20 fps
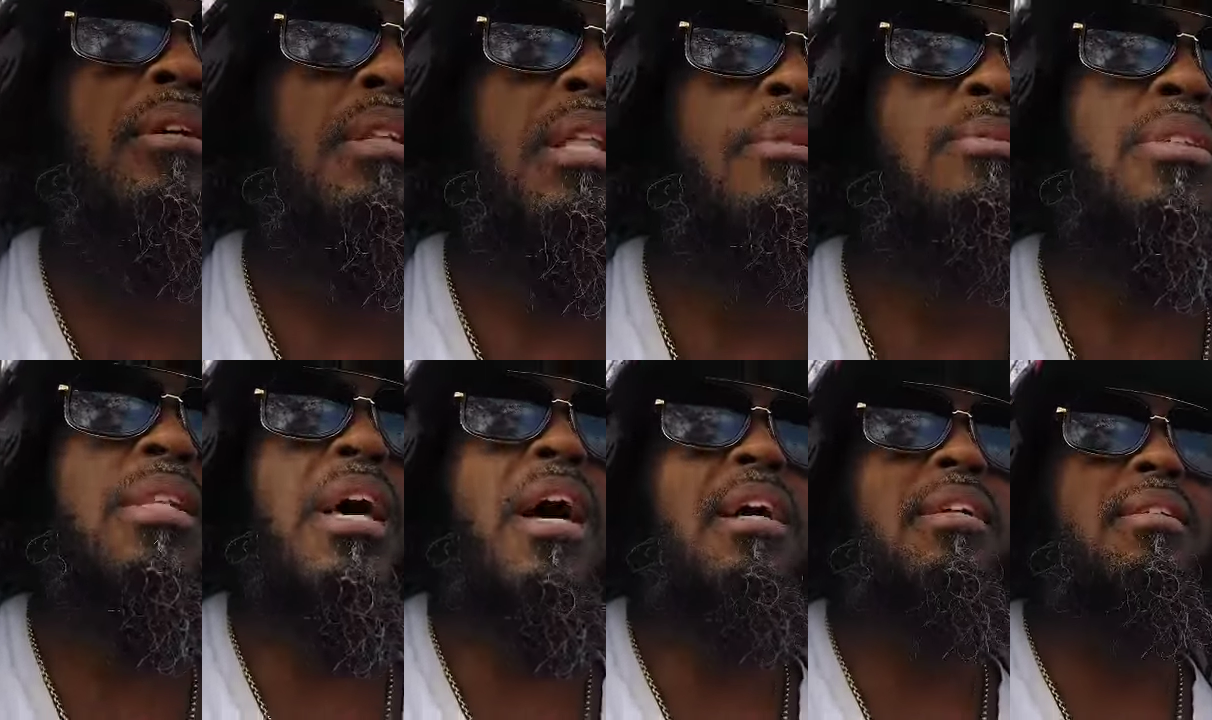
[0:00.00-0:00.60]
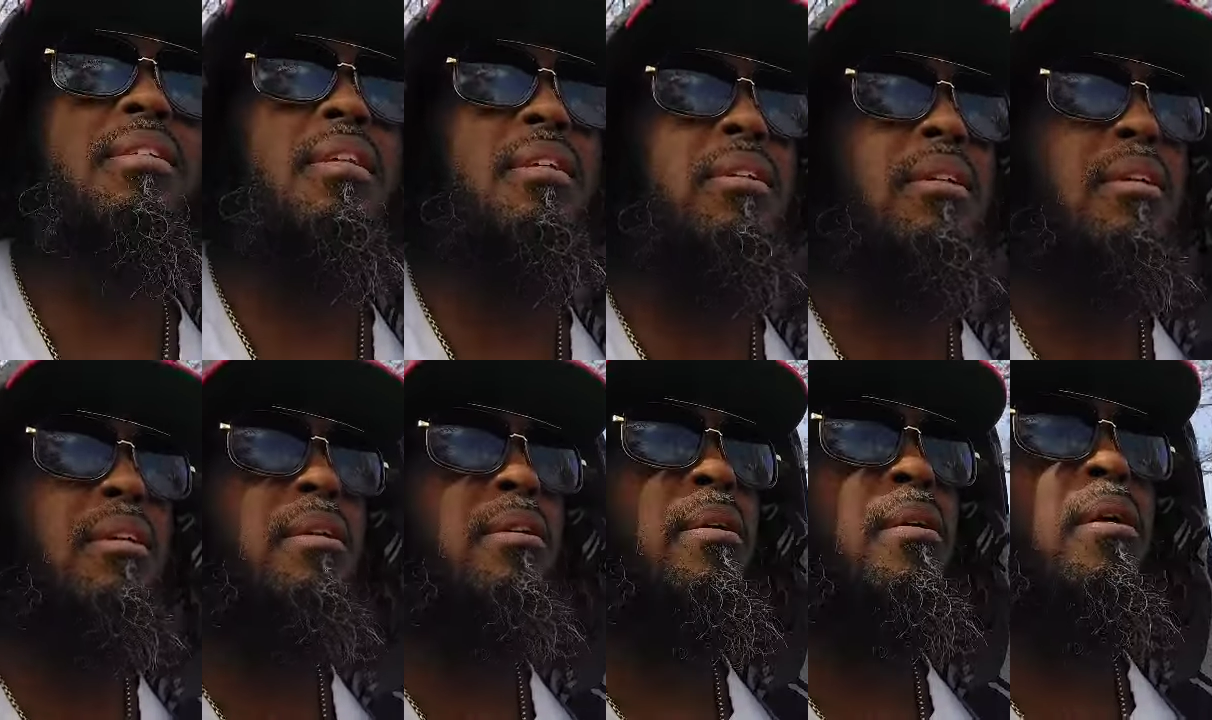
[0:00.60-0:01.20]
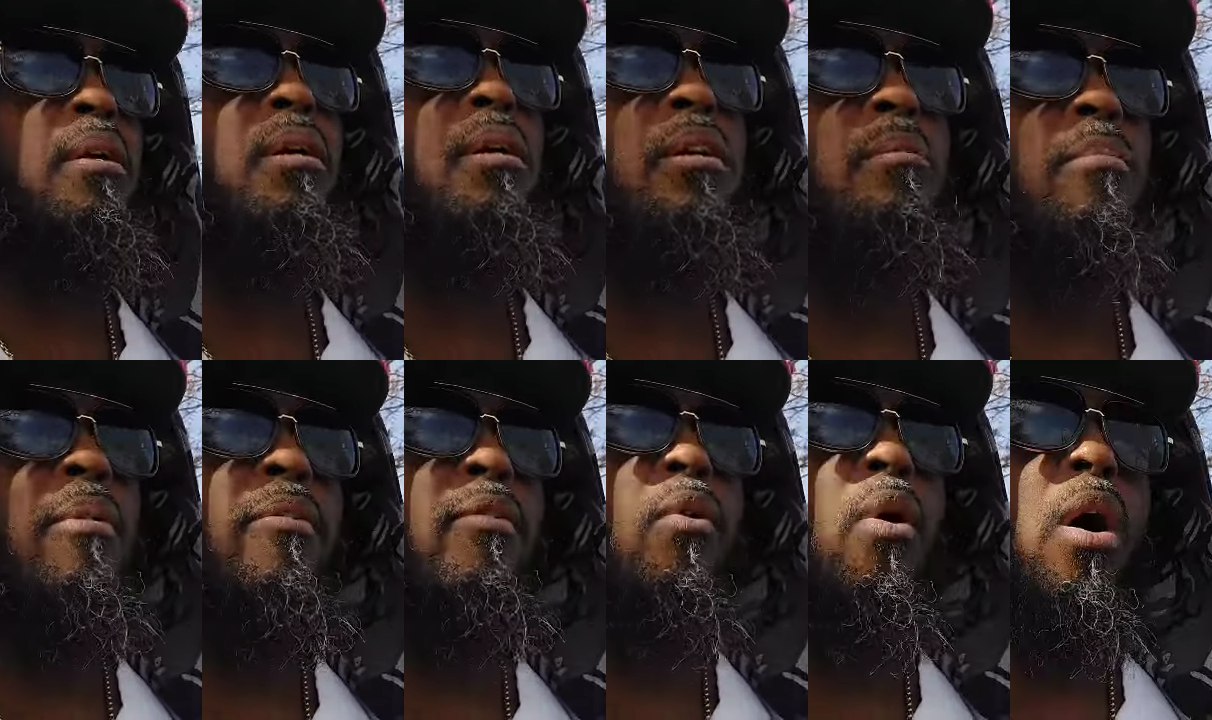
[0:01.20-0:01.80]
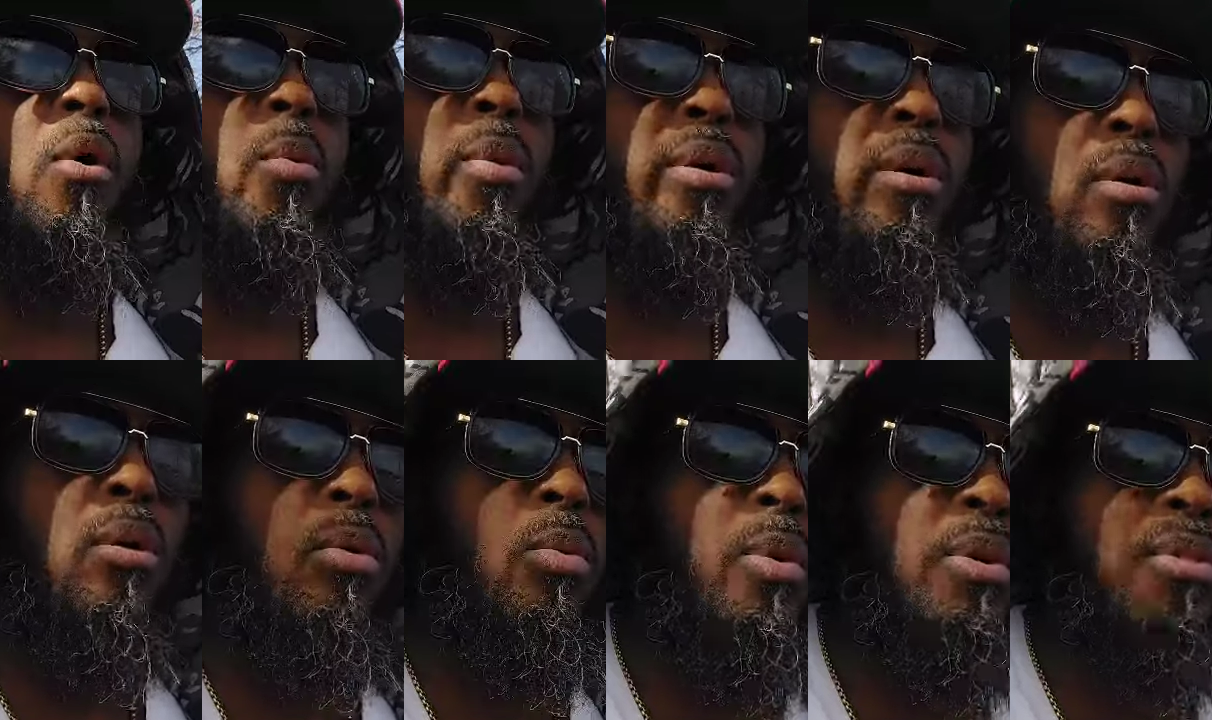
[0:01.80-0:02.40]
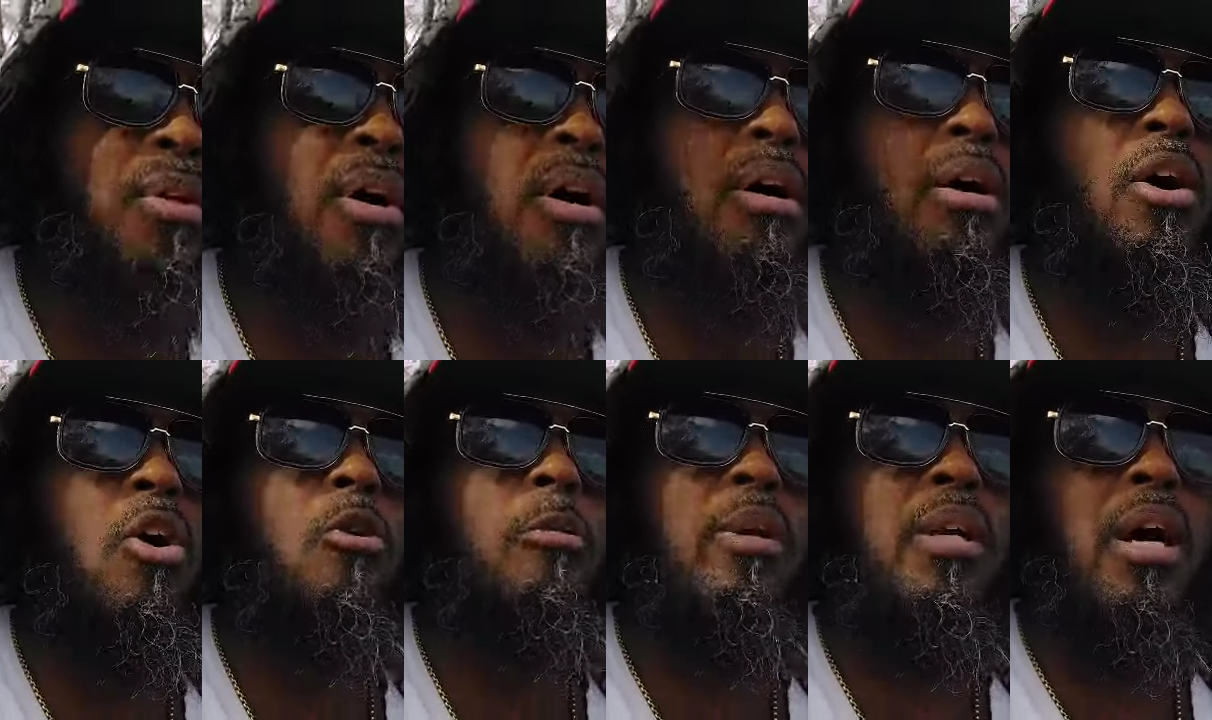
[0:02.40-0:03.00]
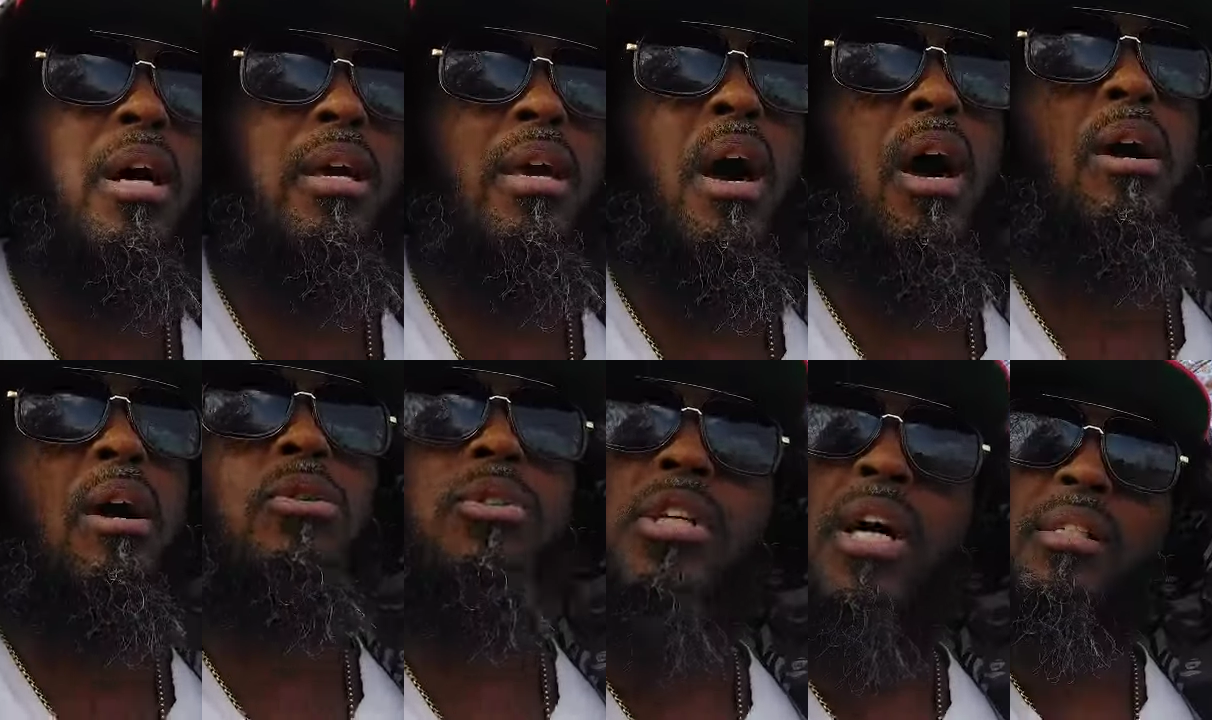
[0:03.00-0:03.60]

I think it was last Sunday before I went on with uh, Obadiah Yahoo.